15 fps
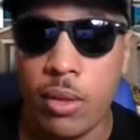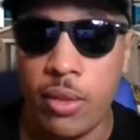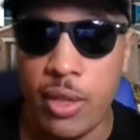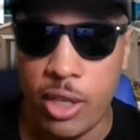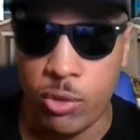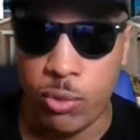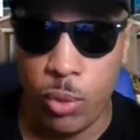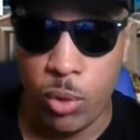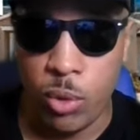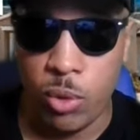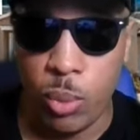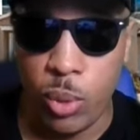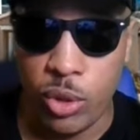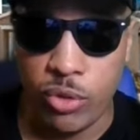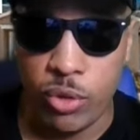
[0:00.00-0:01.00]
This rule,
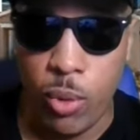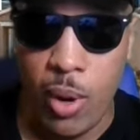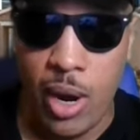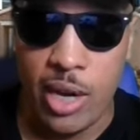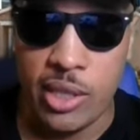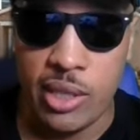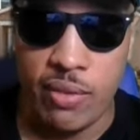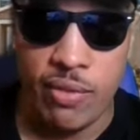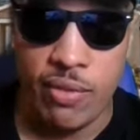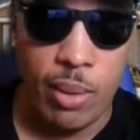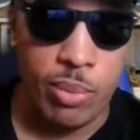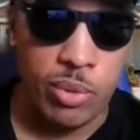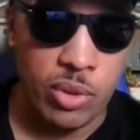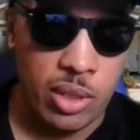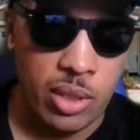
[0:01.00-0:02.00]
which requires
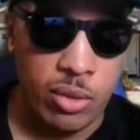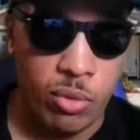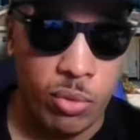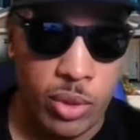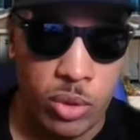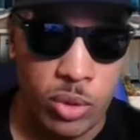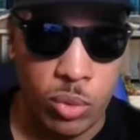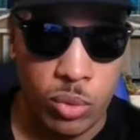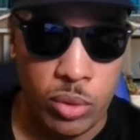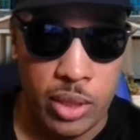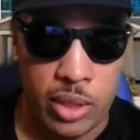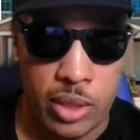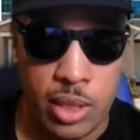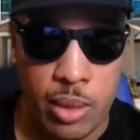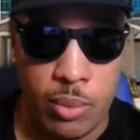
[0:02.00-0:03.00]
75% of the rental
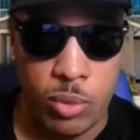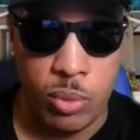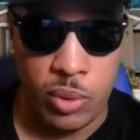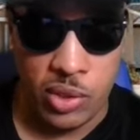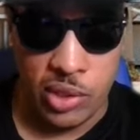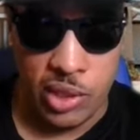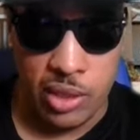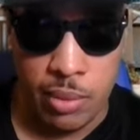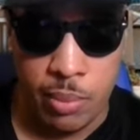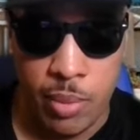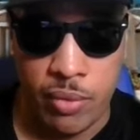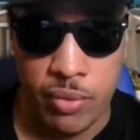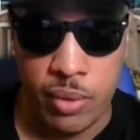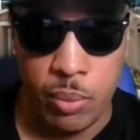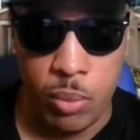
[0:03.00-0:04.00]
income to exceed the
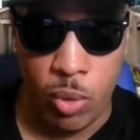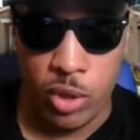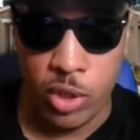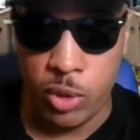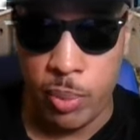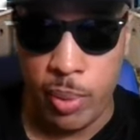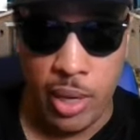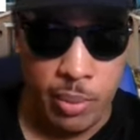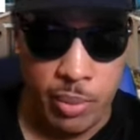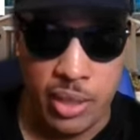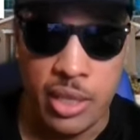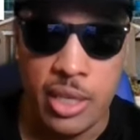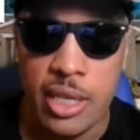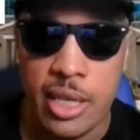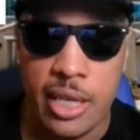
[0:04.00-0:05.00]
monthly mortgage
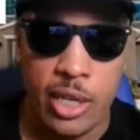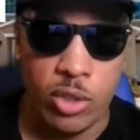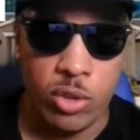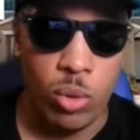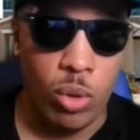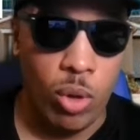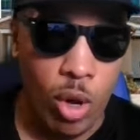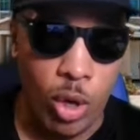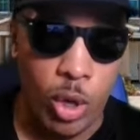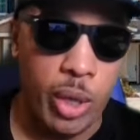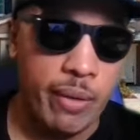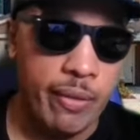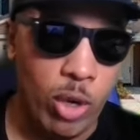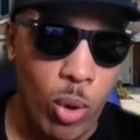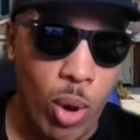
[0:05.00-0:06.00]
payment, is no longer
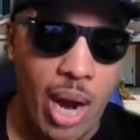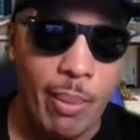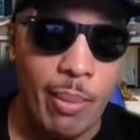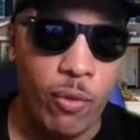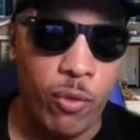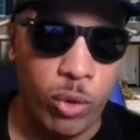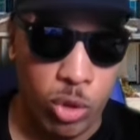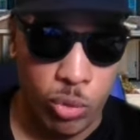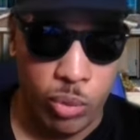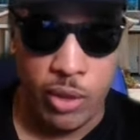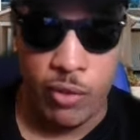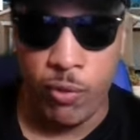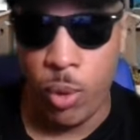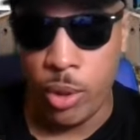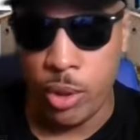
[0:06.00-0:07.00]
a requirement for 3
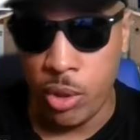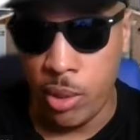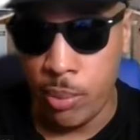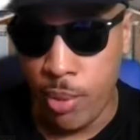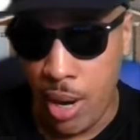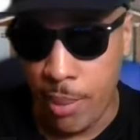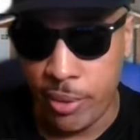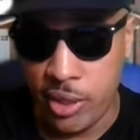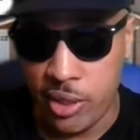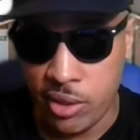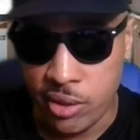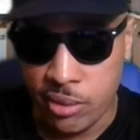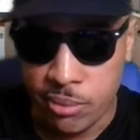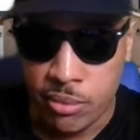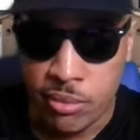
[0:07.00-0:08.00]
to 4 unit
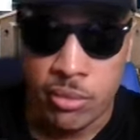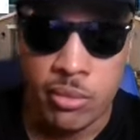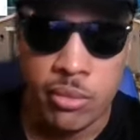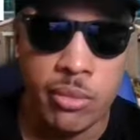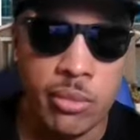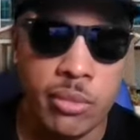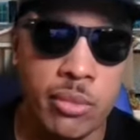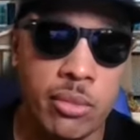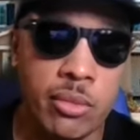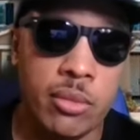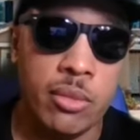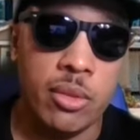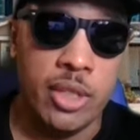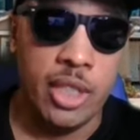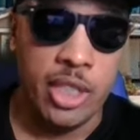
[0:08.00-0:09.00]
properties.
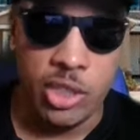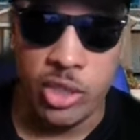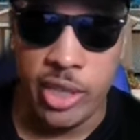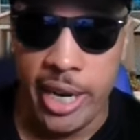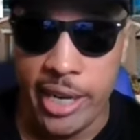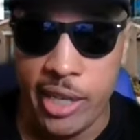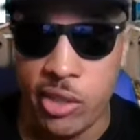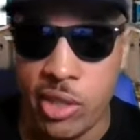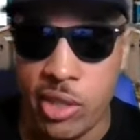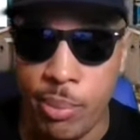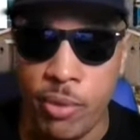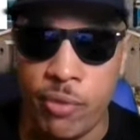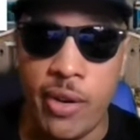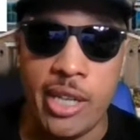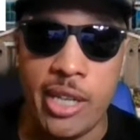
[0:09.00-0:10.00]
This change
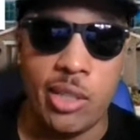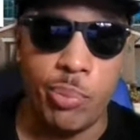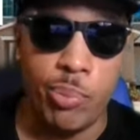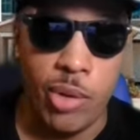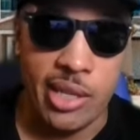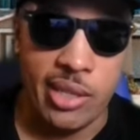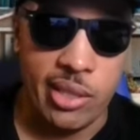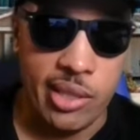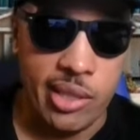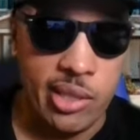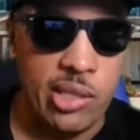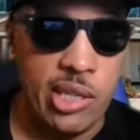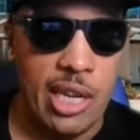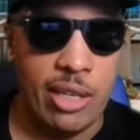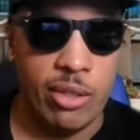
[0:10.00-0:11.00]
simplifies the
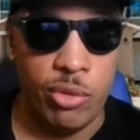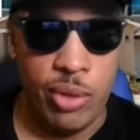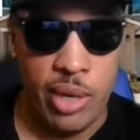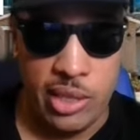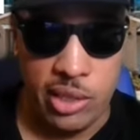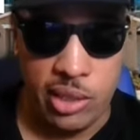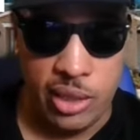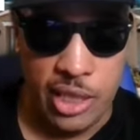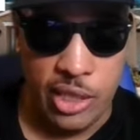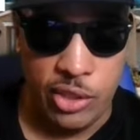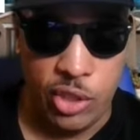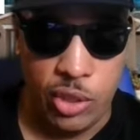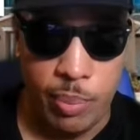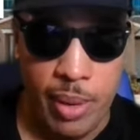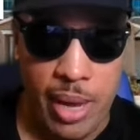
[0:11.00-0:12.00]
process and creates an
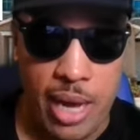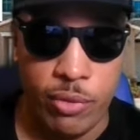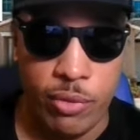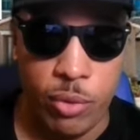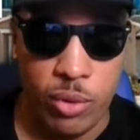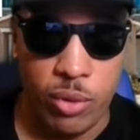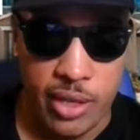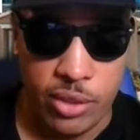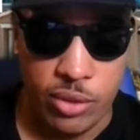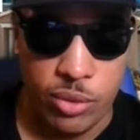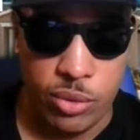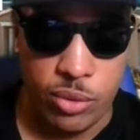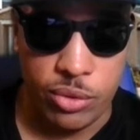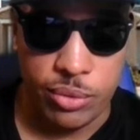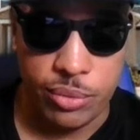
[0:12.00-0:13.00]
easier path for
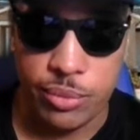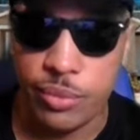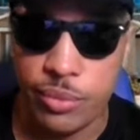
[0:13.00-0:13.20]
investors.